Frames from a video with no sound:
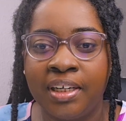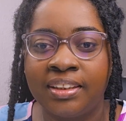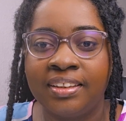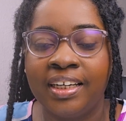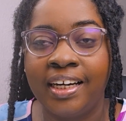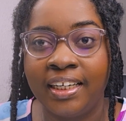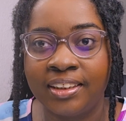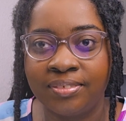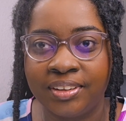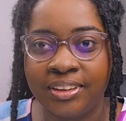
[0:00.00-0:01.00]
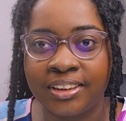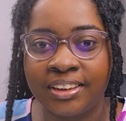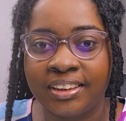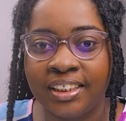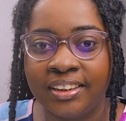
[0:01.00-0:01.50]
part, artificial
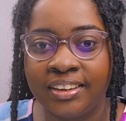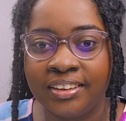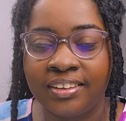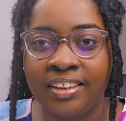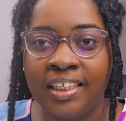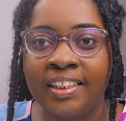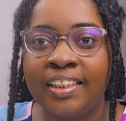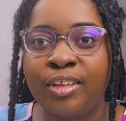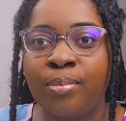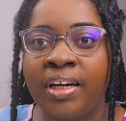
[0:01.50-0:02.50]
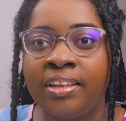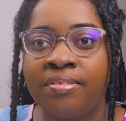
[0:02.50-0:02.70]
intelligence. Despite the